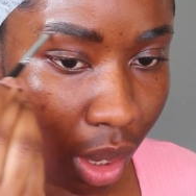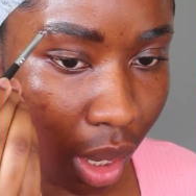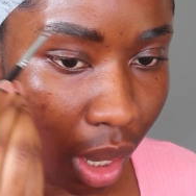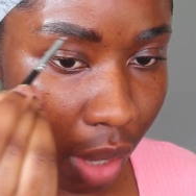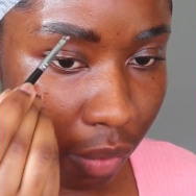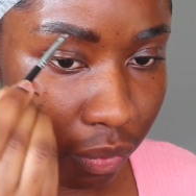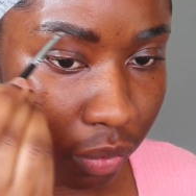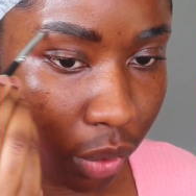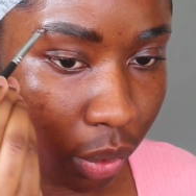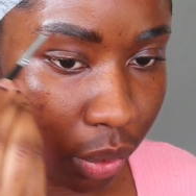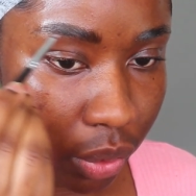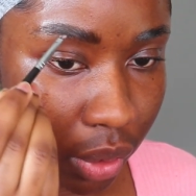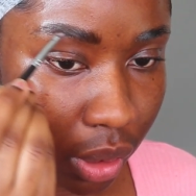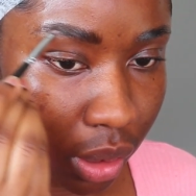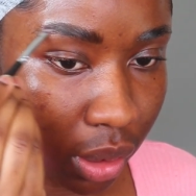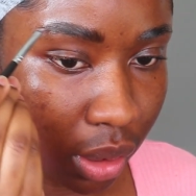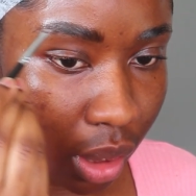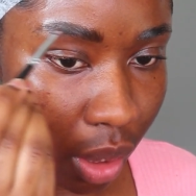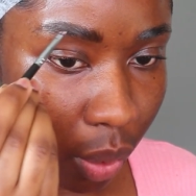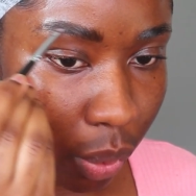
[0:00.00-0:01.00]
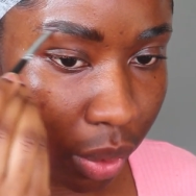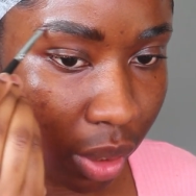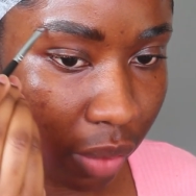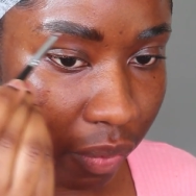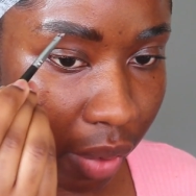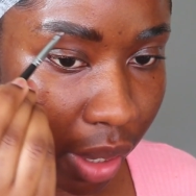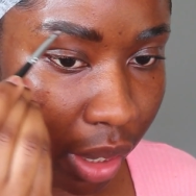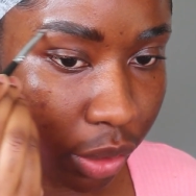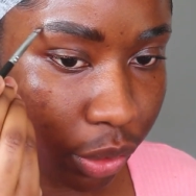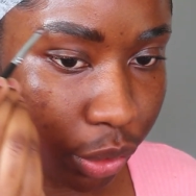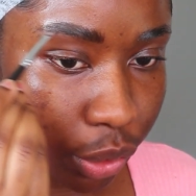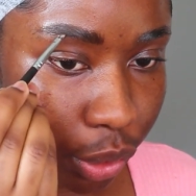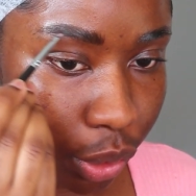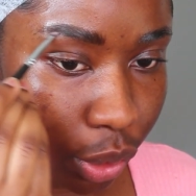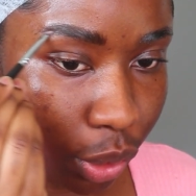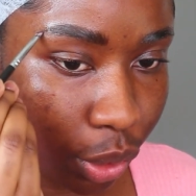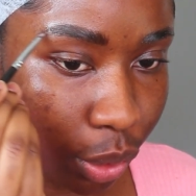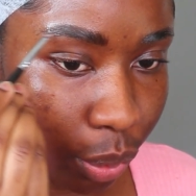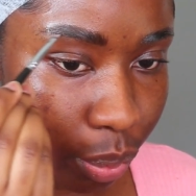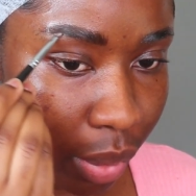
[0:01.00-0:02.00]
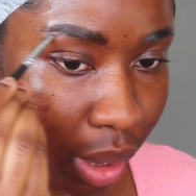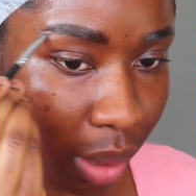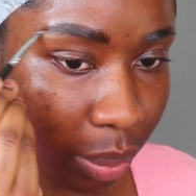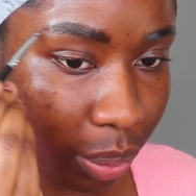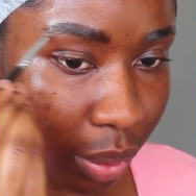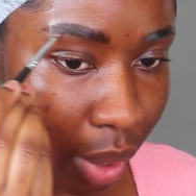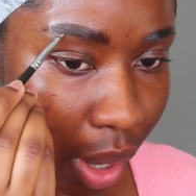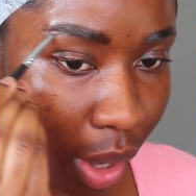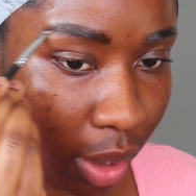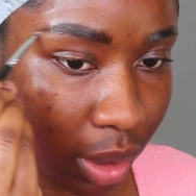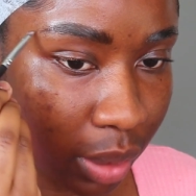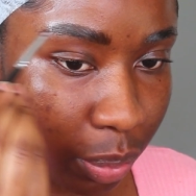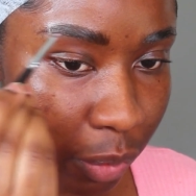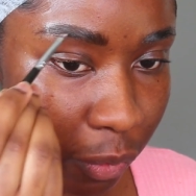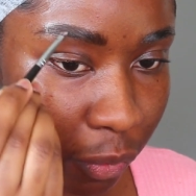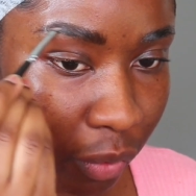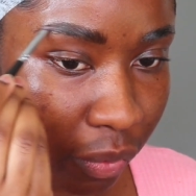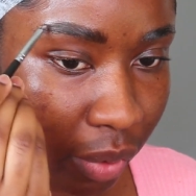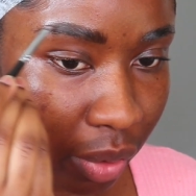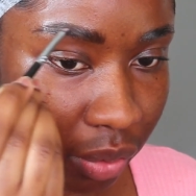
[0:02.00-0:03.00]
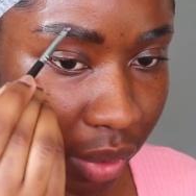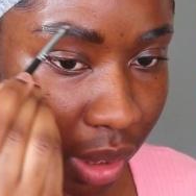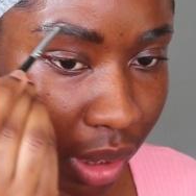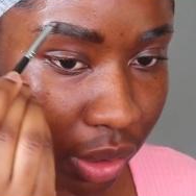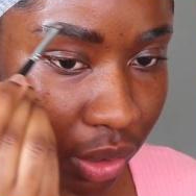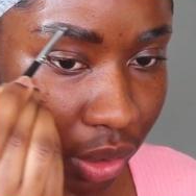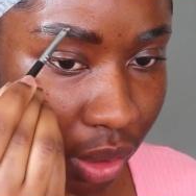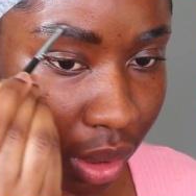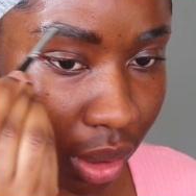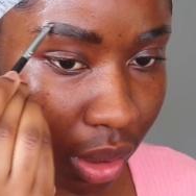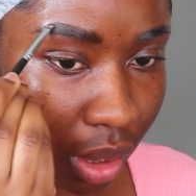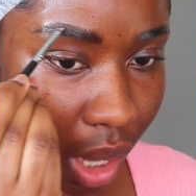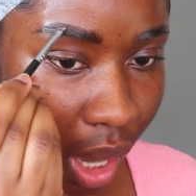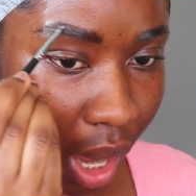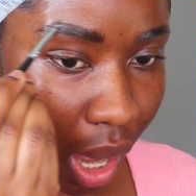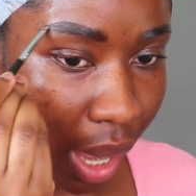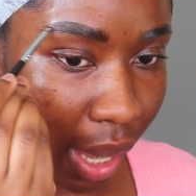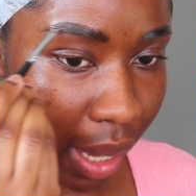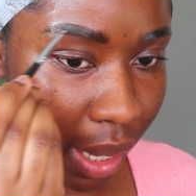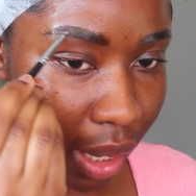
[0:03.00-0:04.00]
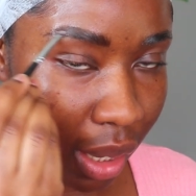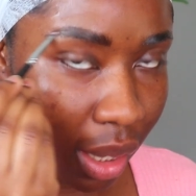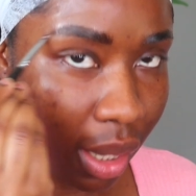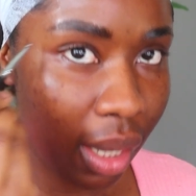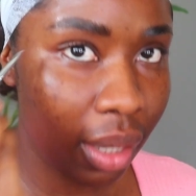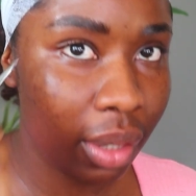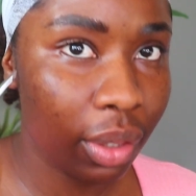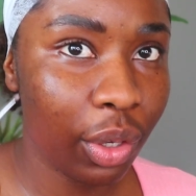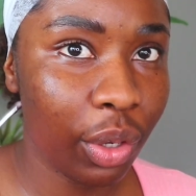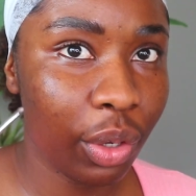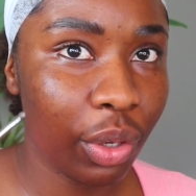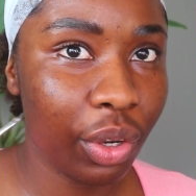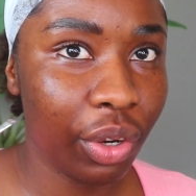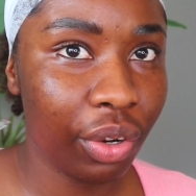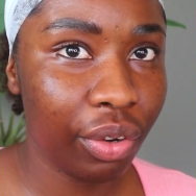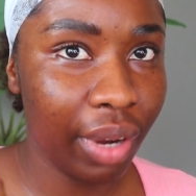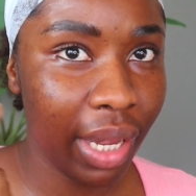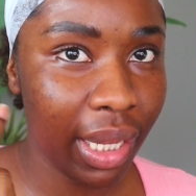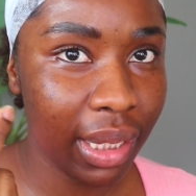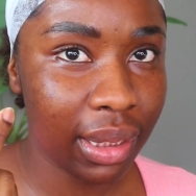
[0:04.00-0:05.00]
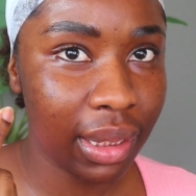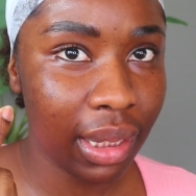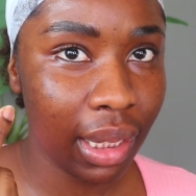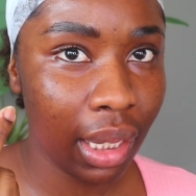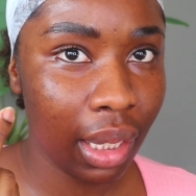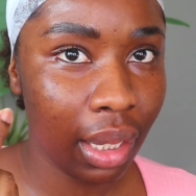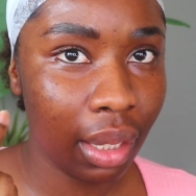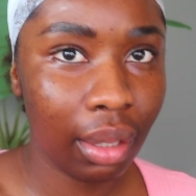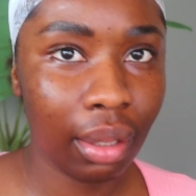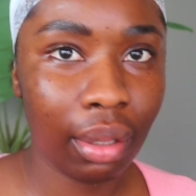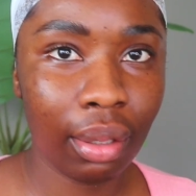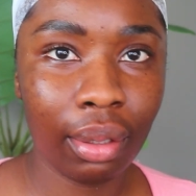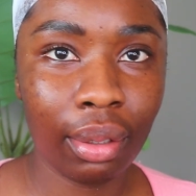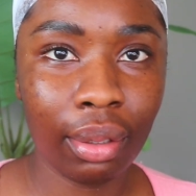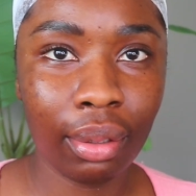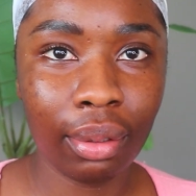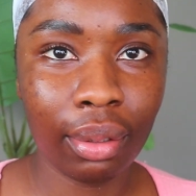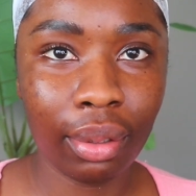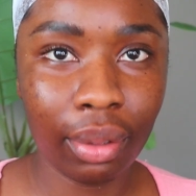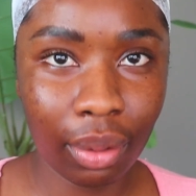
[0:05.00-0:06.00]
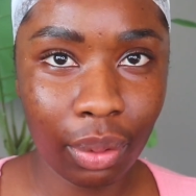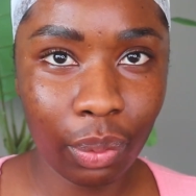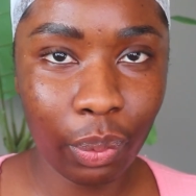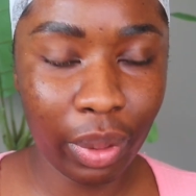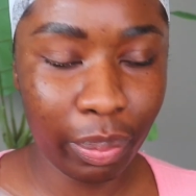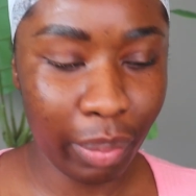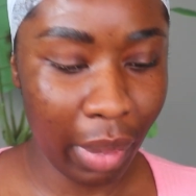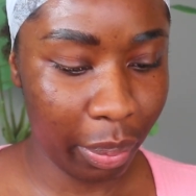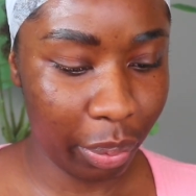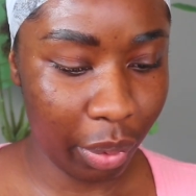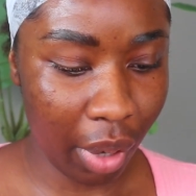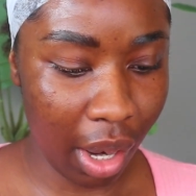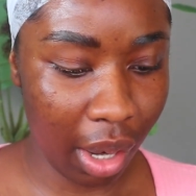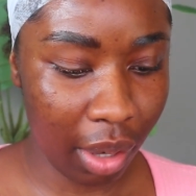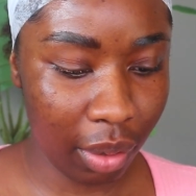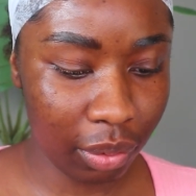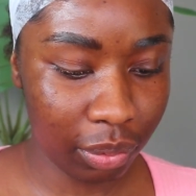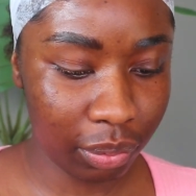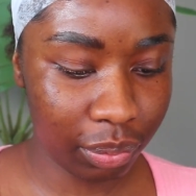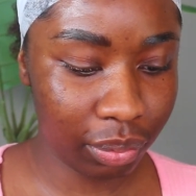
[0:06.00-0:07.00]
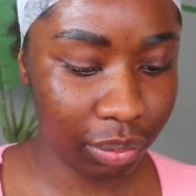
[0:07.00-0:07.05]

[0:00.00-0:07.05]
I've noticed that whenever I do my brows before foundation, I go crazy with my brow.